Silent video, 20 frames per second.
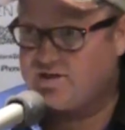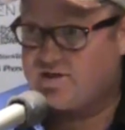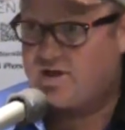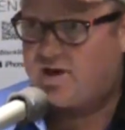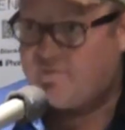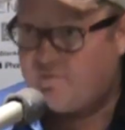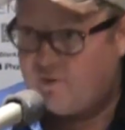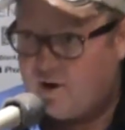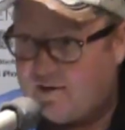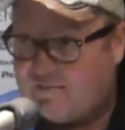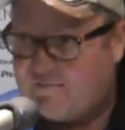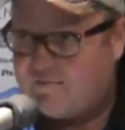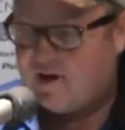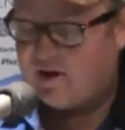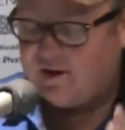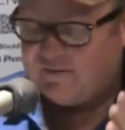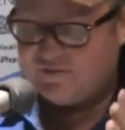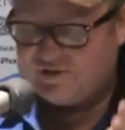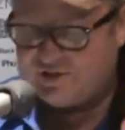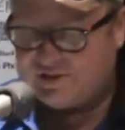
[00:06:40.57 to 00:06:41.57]
So
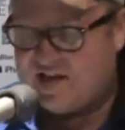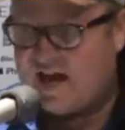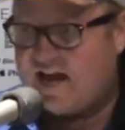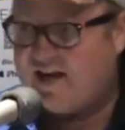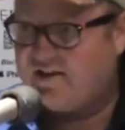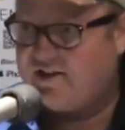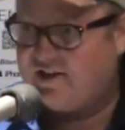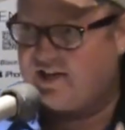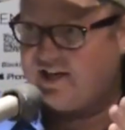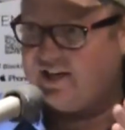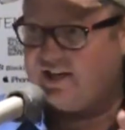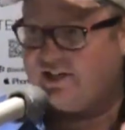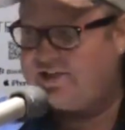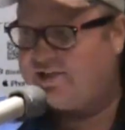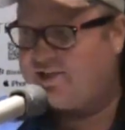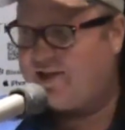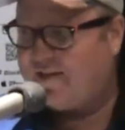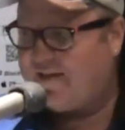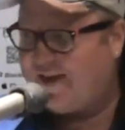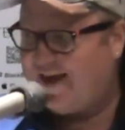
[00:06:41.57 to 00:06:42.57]
I've staggered the gigs
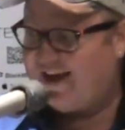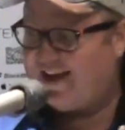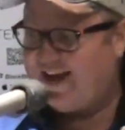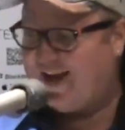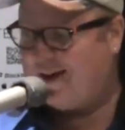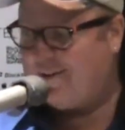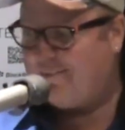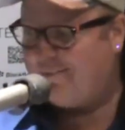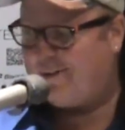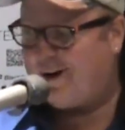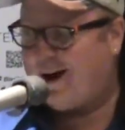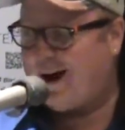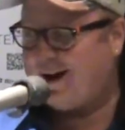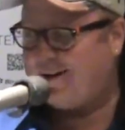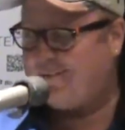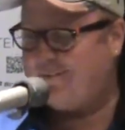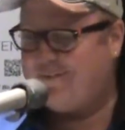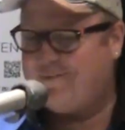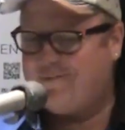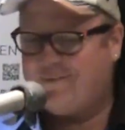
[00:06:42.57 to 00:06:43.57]
so they get a
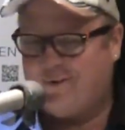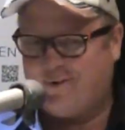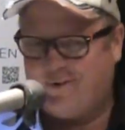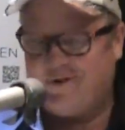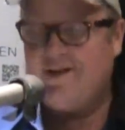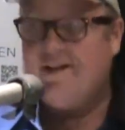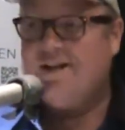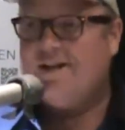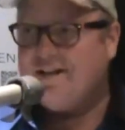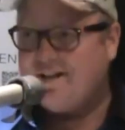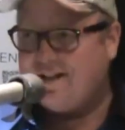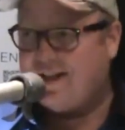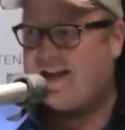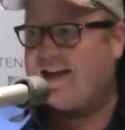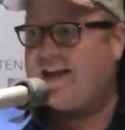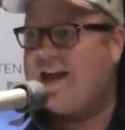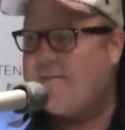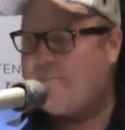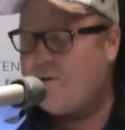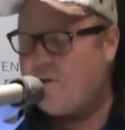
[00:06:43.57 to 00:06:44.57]
break before they
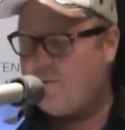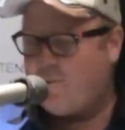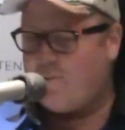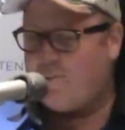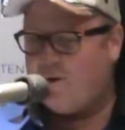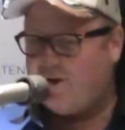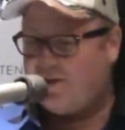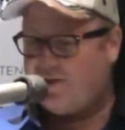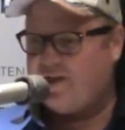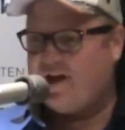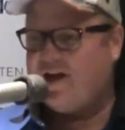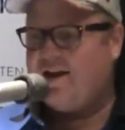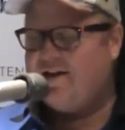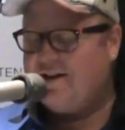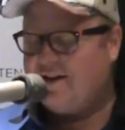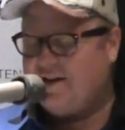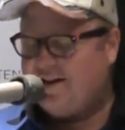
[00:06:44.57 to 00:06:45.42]
come on with the